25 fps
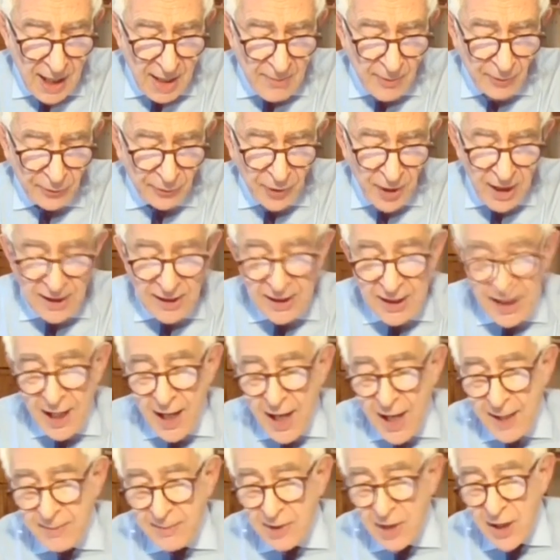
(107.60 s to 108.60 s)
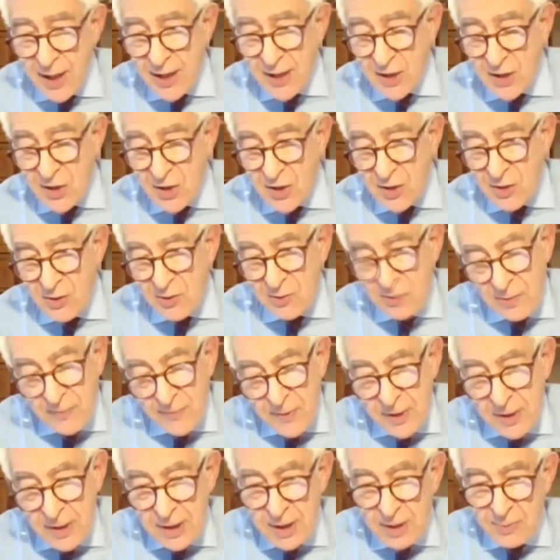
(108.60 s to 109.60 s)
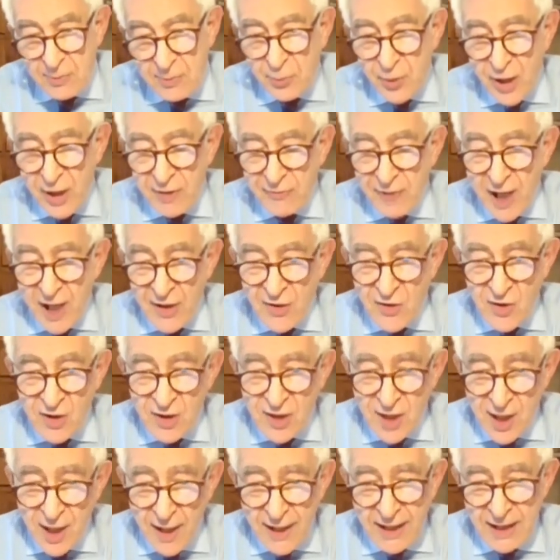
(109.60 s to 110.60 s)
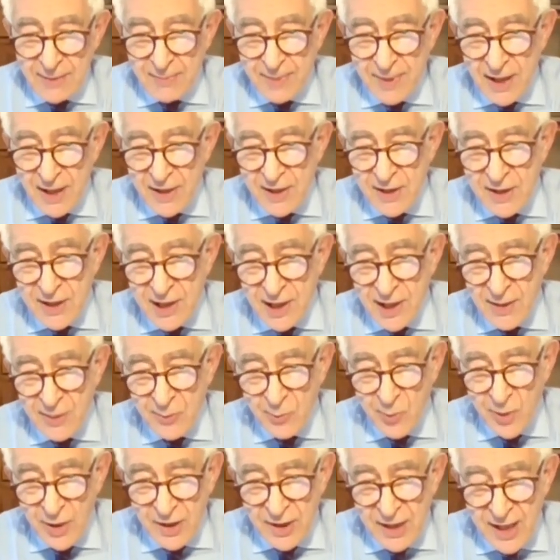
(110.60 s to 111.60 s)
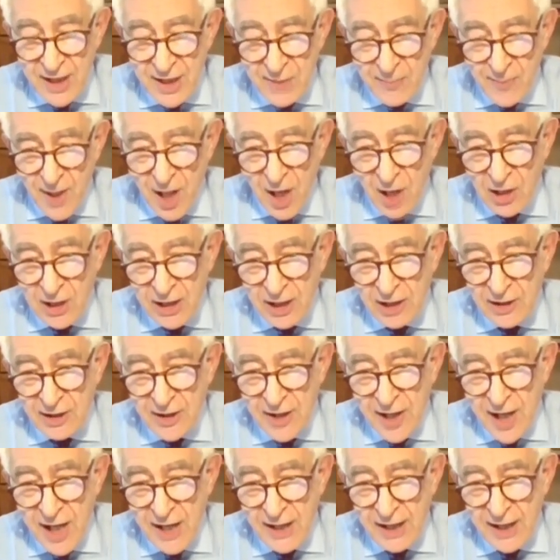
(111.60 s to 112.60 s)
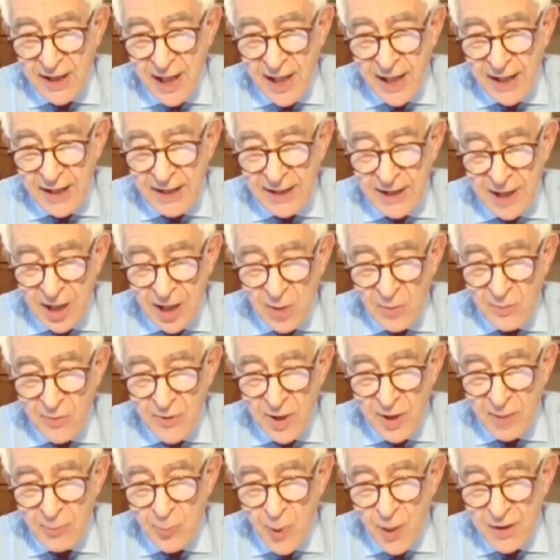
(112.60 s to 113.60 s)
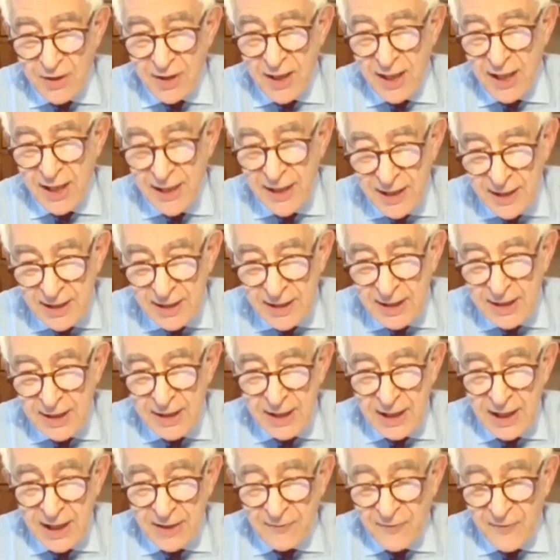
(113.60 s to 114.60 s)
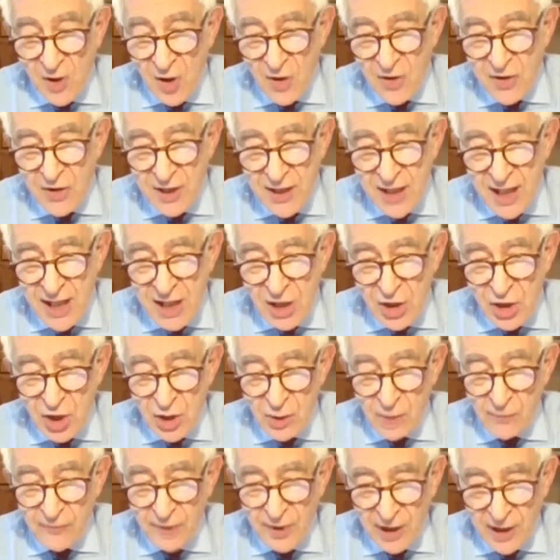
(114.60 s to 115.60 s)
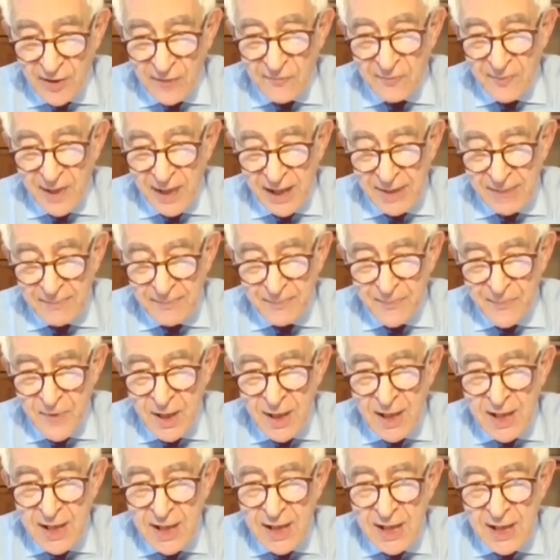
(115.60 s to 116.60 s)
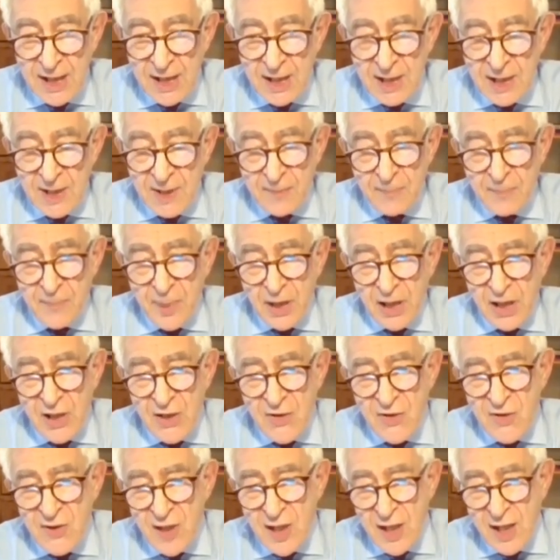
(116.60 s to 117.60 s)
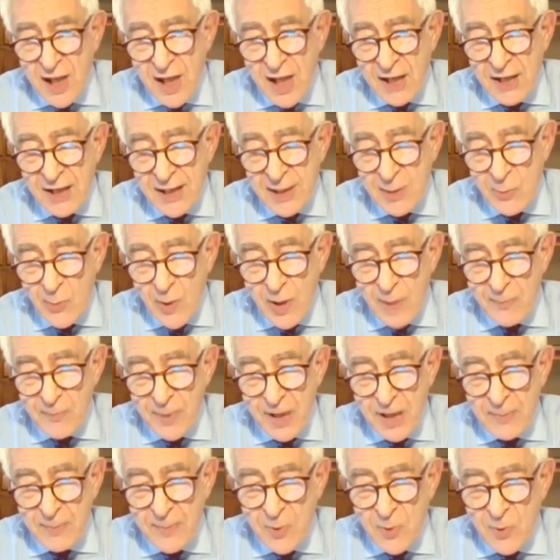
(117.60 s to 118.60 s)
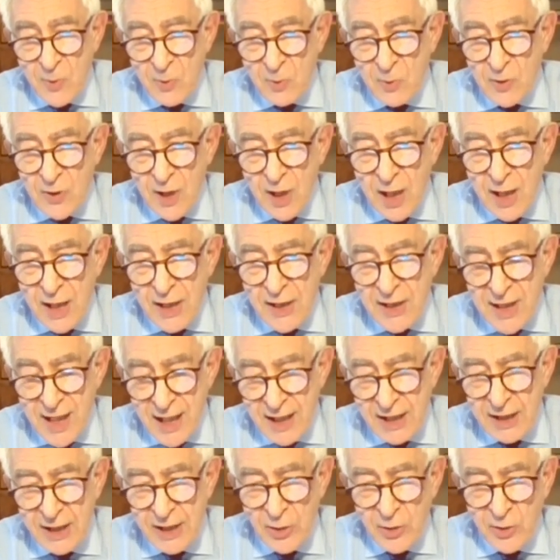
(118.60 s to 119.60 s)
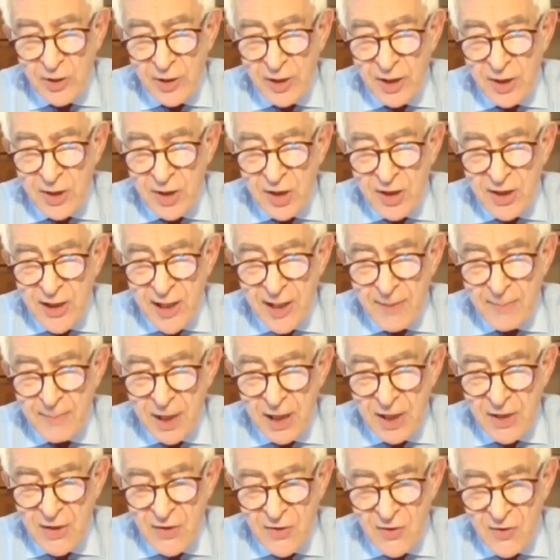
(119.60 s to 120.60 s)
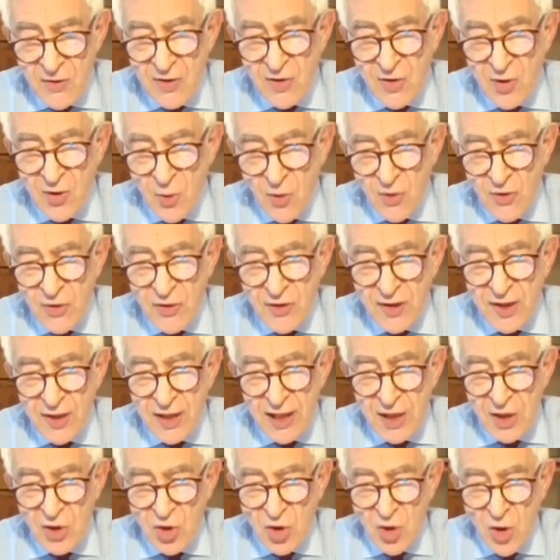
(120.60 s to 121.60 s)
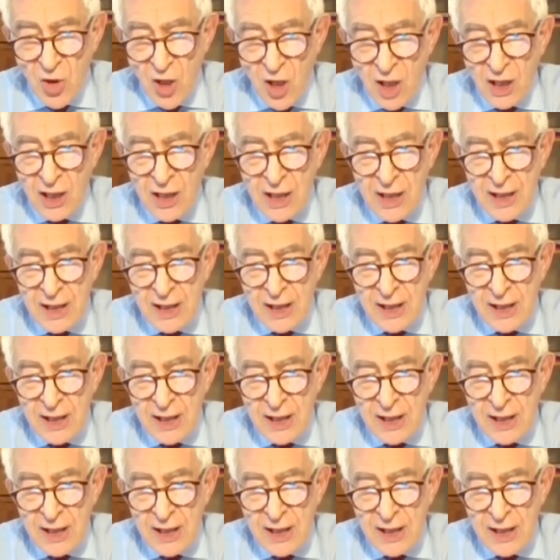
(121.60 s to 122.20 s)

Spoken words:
I'm afraid that I'm going to break ranks a tiny bit with Liz Barker, and I hope that one day, if not today, she'll forgive me. Because I think when people tell you that because of the sorts of things you're